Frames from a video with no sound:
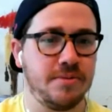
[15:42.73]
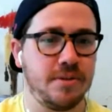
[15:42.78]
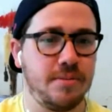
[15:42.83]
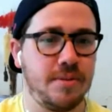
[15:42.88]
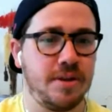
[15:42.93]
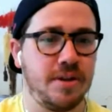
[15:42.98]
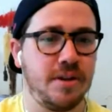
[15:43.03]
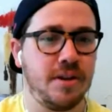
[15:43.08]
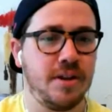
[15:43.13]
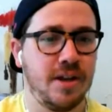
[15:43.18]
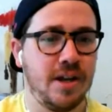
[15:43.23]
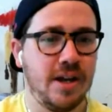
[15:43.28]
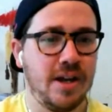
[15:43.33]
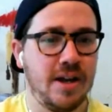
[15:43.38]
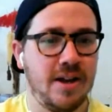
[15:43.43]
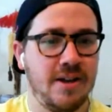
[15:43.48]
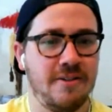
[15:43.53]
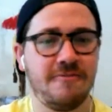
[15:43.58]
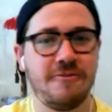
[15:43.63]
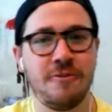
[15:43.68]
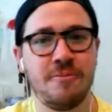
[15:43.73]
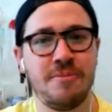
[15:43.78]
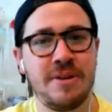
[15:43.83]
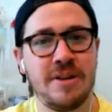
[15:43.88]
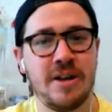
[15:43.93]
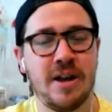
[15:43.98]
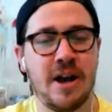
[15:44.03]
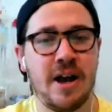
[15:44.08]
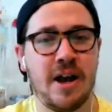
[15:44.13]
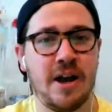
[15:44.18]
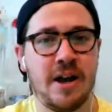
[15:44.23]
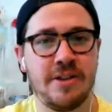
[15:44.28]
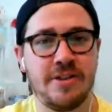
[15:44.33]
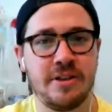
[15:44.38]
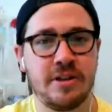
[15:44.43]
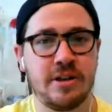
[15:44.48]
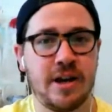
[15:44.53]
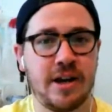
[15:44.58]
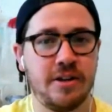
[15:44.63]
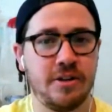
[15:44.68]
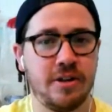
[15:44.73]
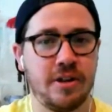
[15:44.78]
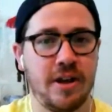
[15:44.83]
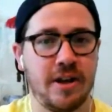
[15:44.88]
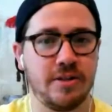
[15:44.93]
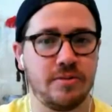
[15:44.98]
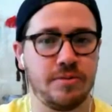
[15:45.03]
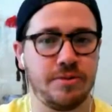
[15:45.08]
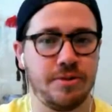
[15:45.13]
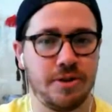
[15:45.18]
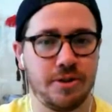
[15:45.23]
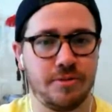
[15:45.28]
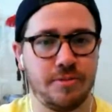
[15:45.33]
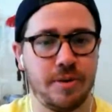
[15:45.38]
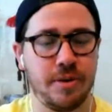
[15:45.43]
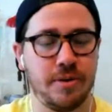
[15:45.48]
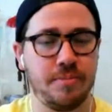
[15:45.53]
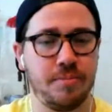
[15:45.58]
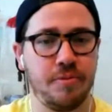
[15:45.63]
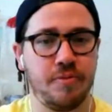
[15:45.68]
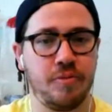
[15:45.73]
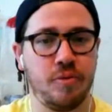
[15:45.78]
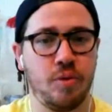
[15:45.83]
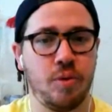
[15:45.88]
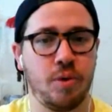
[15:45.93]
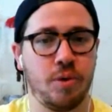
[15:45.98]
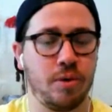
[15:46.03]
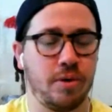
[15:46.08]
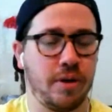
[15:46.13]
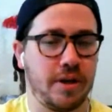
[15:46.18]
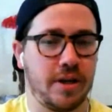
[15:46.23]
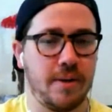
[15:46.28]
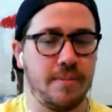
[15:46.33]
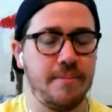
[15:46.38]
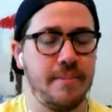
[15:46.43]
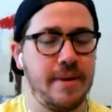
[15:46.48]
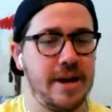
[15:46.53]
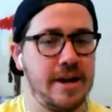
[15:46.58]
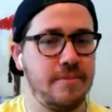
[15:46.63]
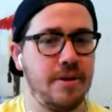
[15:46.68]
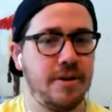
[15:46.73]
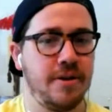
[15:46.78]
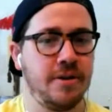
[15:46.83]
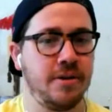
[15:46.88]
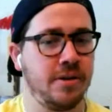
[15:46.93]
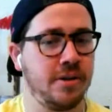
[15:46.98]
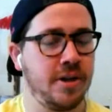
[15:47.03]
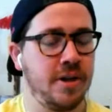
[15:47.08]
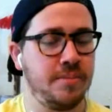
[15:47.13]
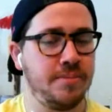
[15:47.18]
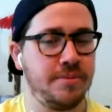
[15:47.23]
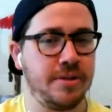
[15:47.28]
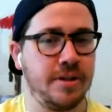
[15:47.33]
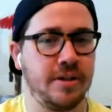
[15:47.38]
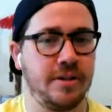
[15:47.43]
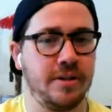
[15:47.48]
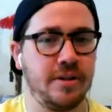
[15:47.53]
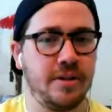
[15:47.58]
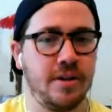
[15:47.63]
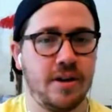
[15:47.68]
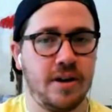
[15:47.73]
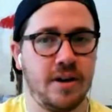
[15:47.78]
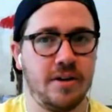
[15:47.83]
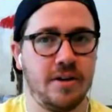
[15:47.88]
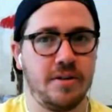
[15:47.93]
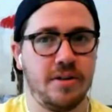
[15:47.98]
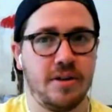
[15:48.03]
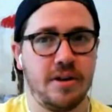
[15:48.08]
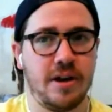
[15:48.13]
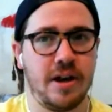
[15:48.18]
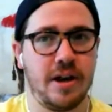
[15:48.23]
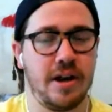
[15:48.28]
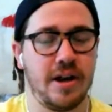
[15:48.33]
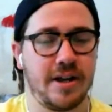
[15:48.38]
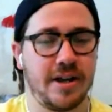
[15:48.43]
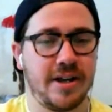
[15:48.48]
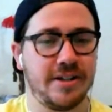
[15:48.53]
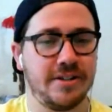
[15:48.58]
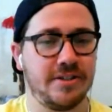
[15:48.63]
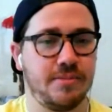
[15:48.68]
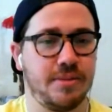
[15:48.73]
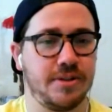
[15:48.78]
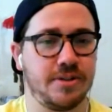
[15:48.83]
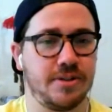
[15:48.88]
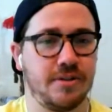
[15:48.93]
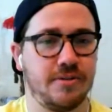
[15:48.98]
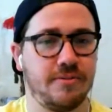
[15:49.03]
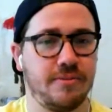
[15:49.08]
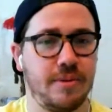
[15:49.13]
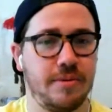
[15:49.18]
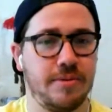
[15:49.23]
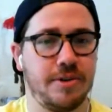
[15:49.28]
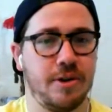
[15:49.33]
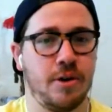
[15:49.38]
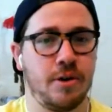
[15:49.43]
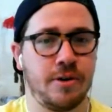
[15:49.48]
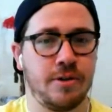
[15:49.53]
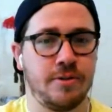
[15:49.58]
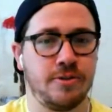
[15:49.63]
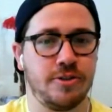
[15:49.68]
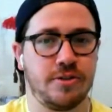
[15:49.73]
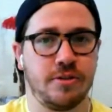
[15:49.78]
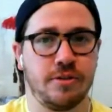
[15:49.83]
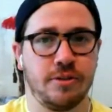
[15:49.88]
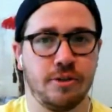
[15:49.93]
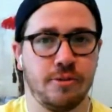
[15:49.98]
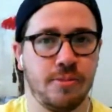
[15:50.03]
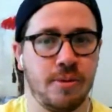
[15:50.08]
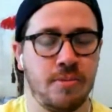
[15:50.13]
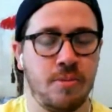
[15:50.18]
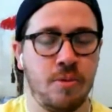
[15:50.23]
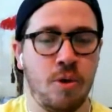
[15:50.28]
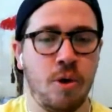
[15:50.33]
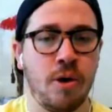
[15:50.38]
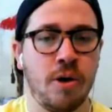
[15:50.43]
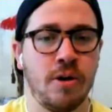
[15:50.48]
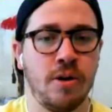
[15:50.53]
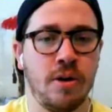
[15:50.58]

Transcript: I mean, for mm-hmm. me, I, I think kind of the guys we talked about before, like a Maybin, and Upton, I kind of see myself maybe targeting just a little bit more.